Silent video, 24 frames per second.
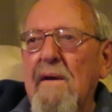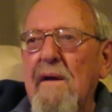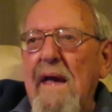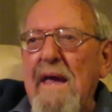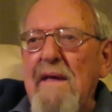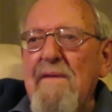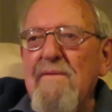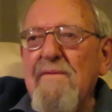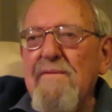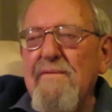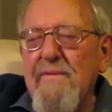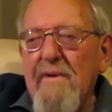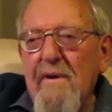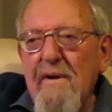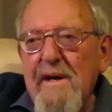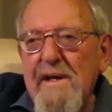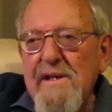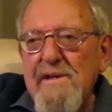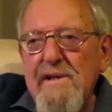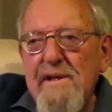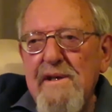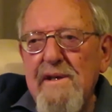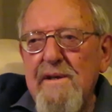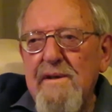
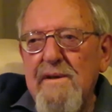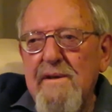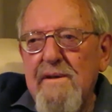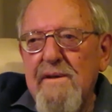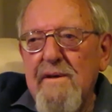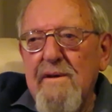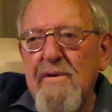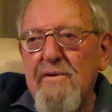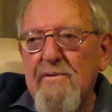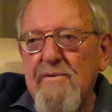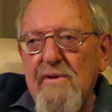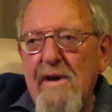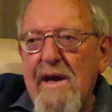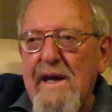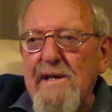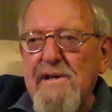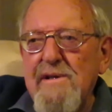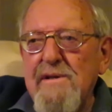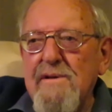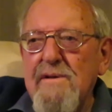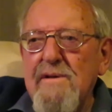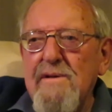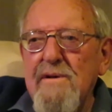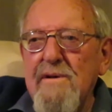invited
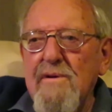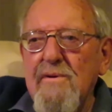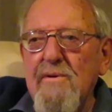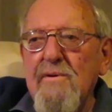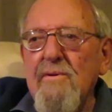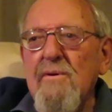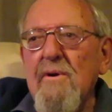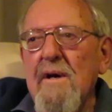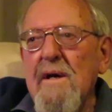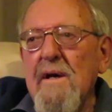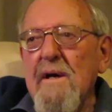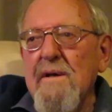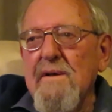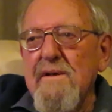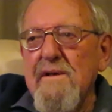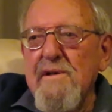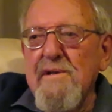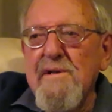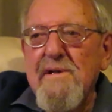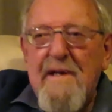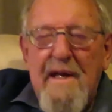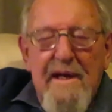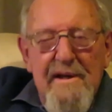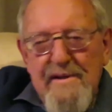CRES to
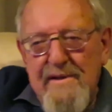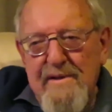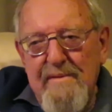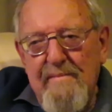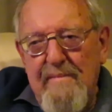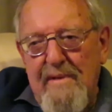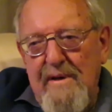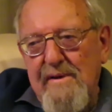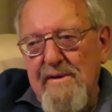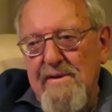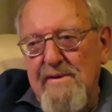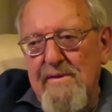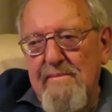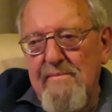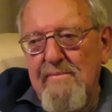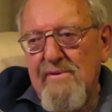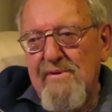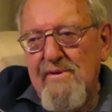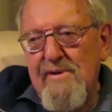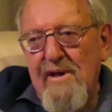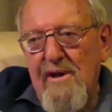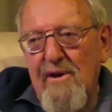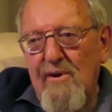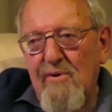discuss amongst
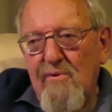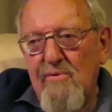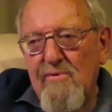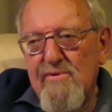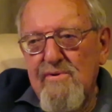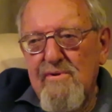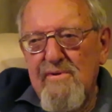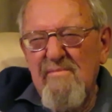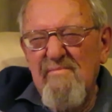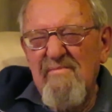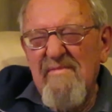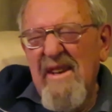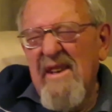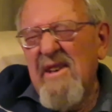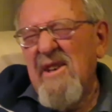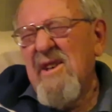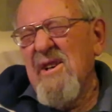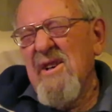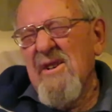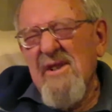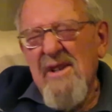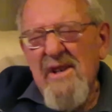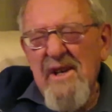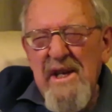themselves the
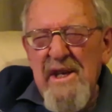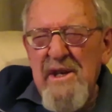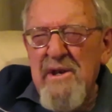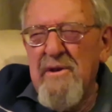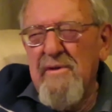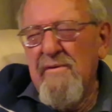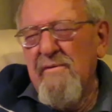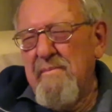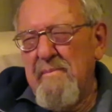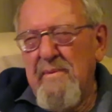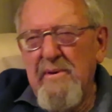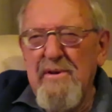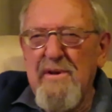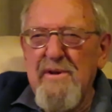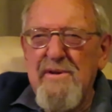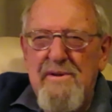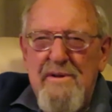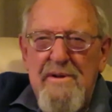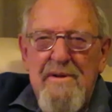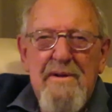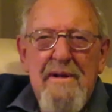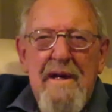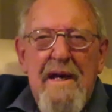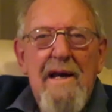kind of
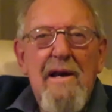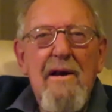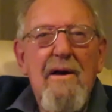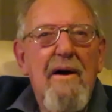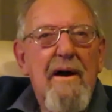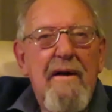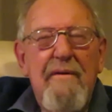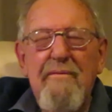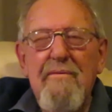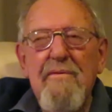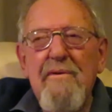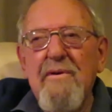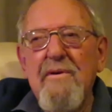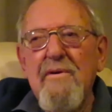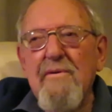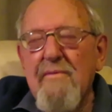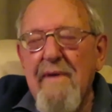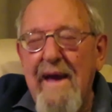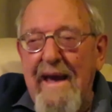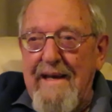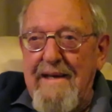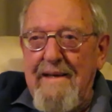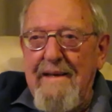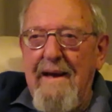person they'd like for a
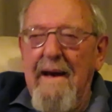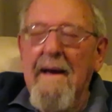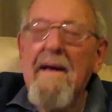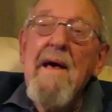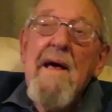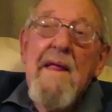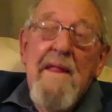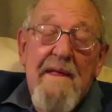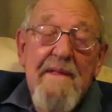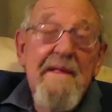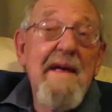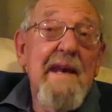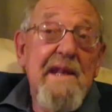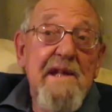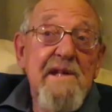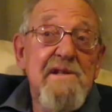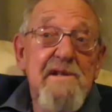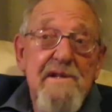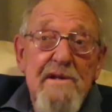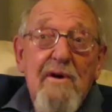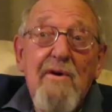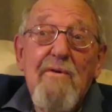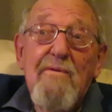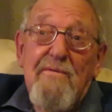director. Now that
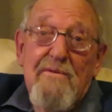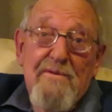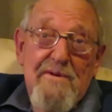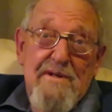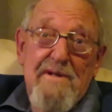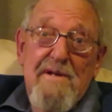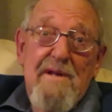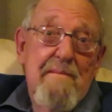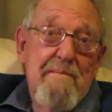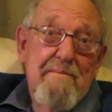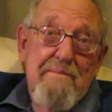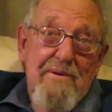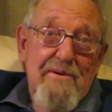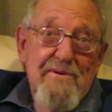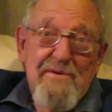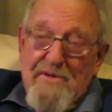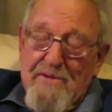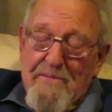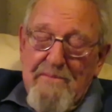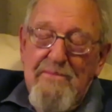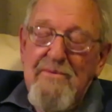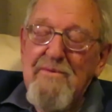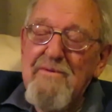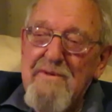itself was an
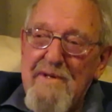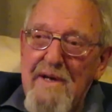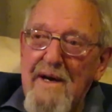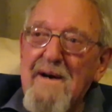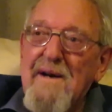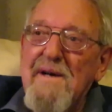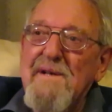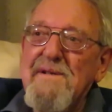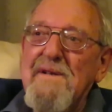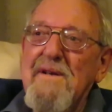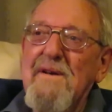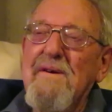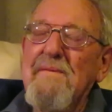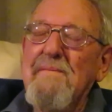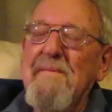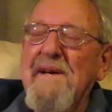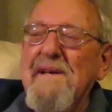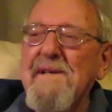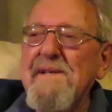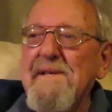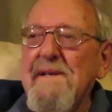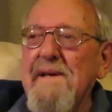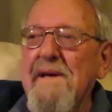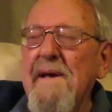impossible task, I
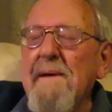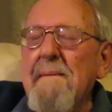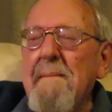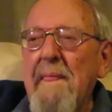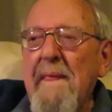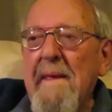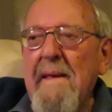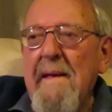may say.